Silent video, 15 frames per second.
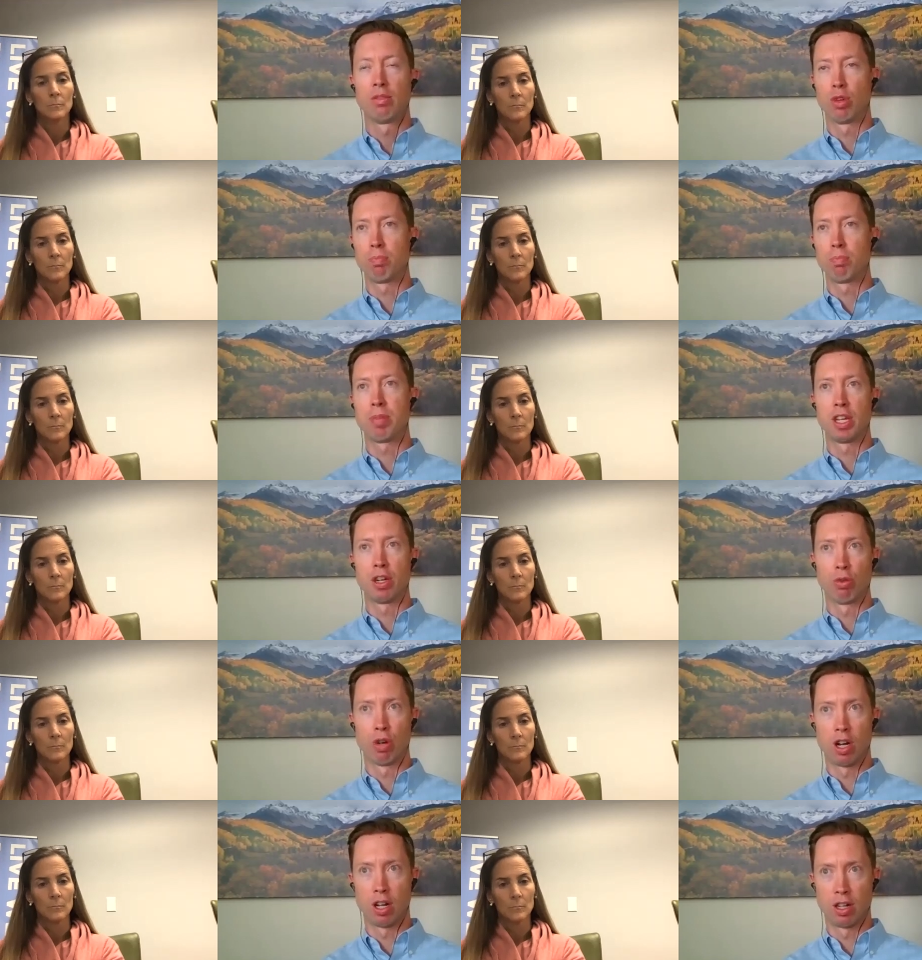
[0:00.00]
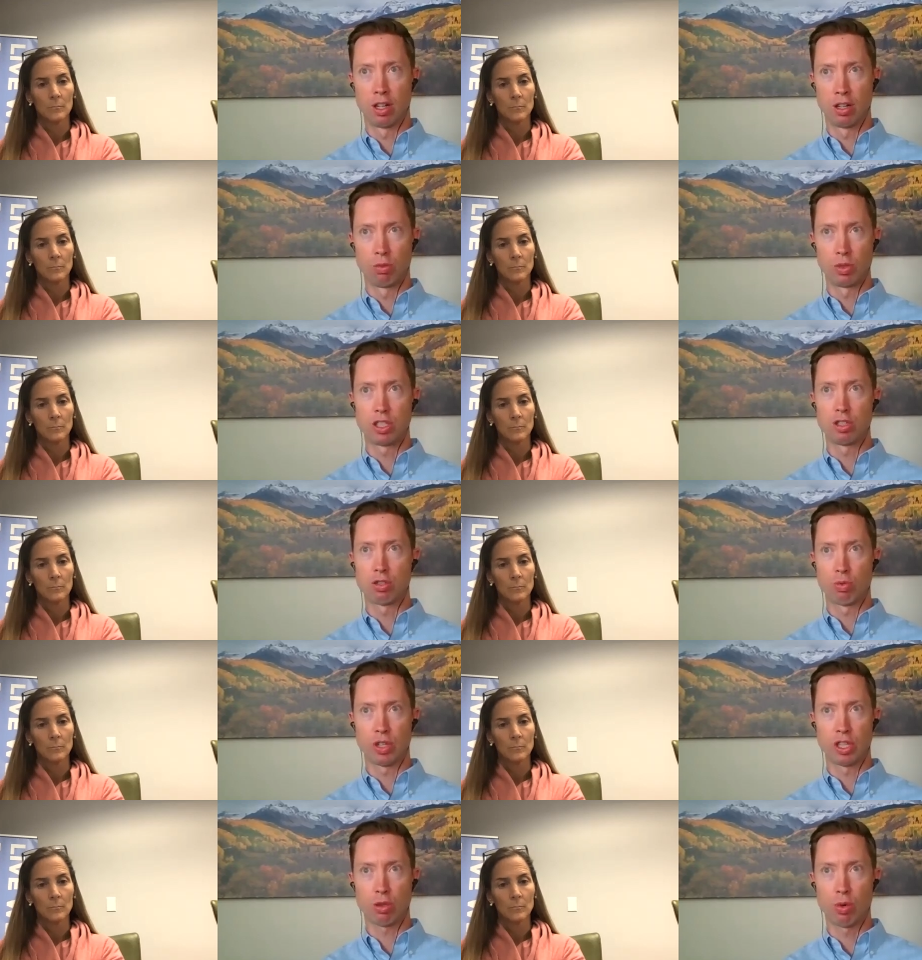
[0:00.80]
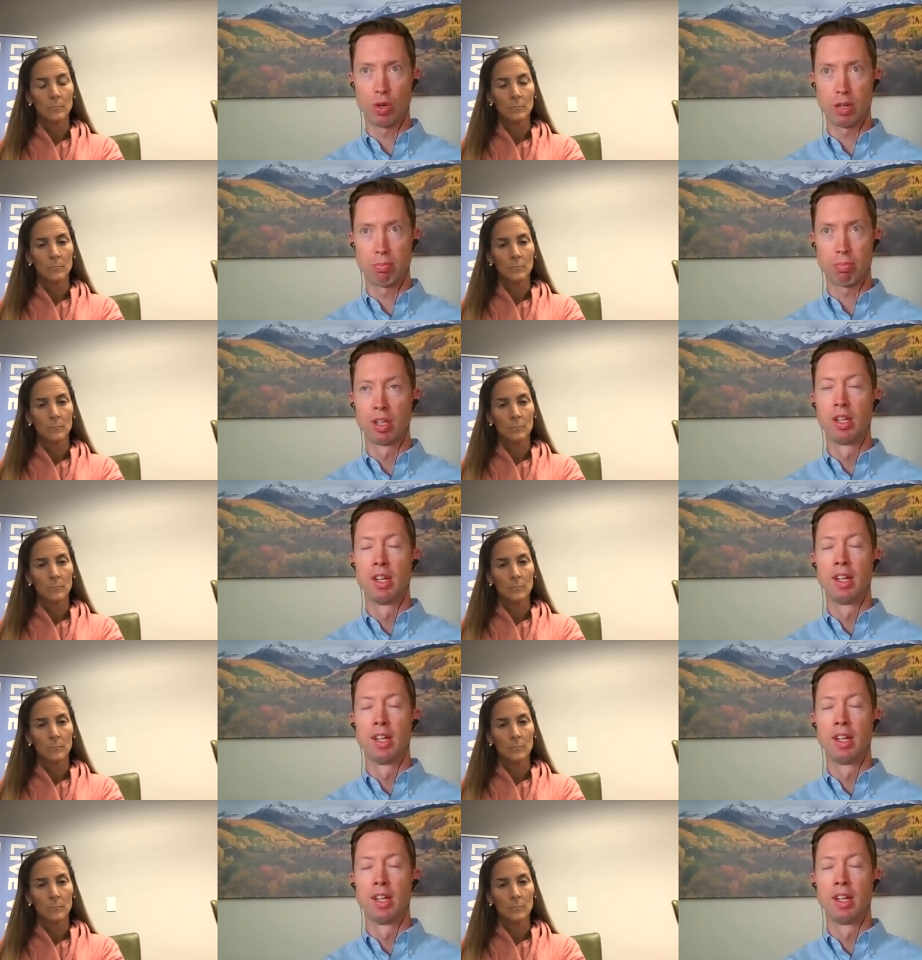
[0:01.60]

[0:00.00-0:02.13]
Speaker 1: ropinirole, which is Requip,